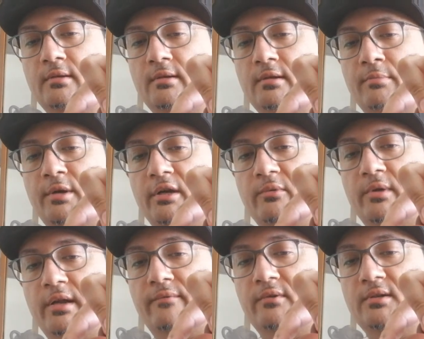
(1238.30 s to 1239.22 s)
compared to
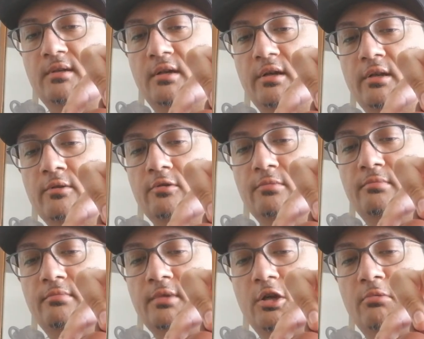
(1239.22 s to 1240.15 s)
when I first started. Oop, I